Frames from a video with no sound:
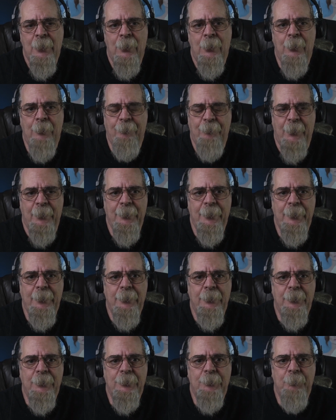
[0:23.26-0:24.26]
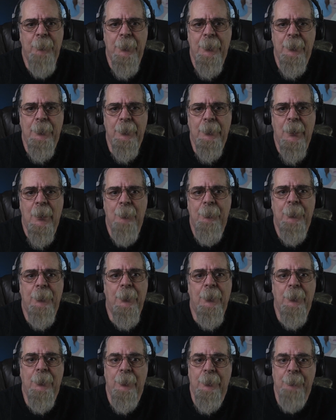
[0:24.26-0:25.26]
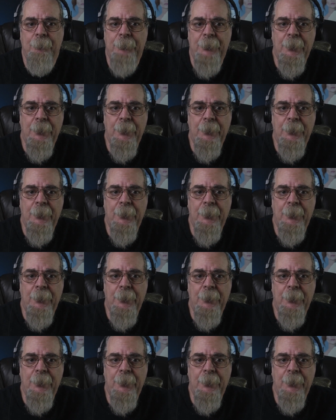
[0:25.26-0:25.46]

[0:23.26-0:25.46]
or if I needed to spend a couple hundred